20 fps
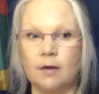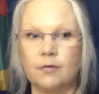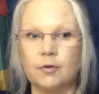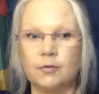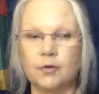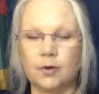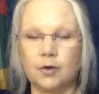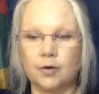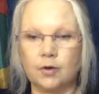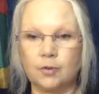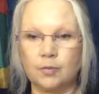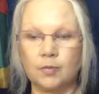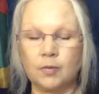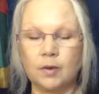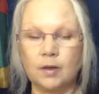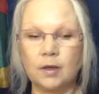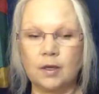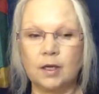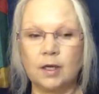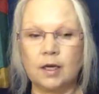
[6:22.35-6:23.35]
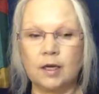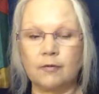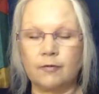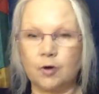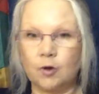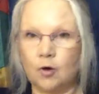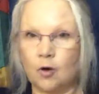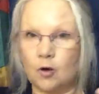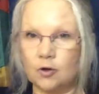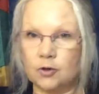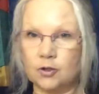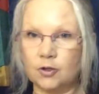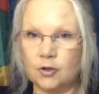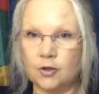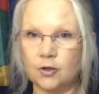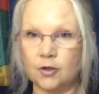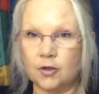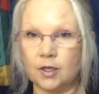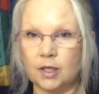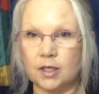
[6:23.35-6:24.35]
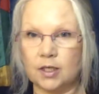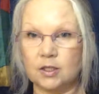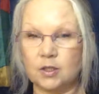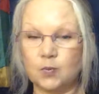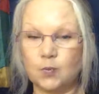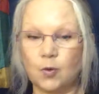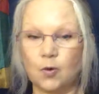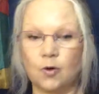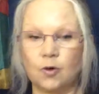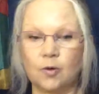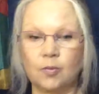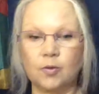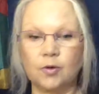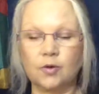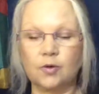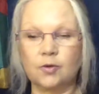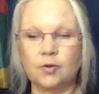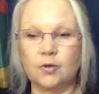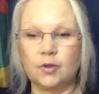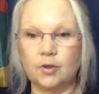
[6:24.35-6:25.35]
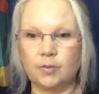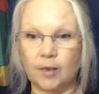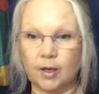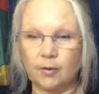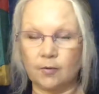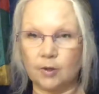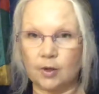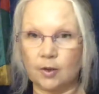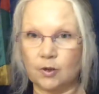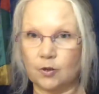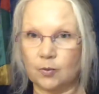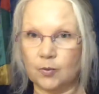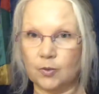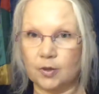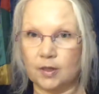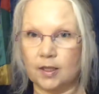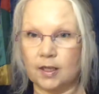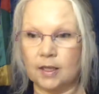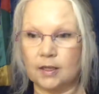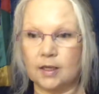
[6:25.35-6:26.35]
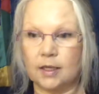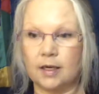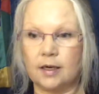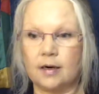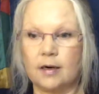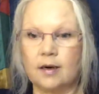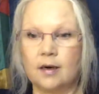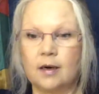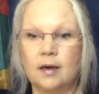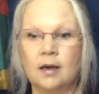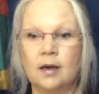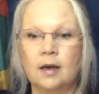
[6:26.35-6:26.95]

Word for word: If your if your altar is portable, you might want to go put that there.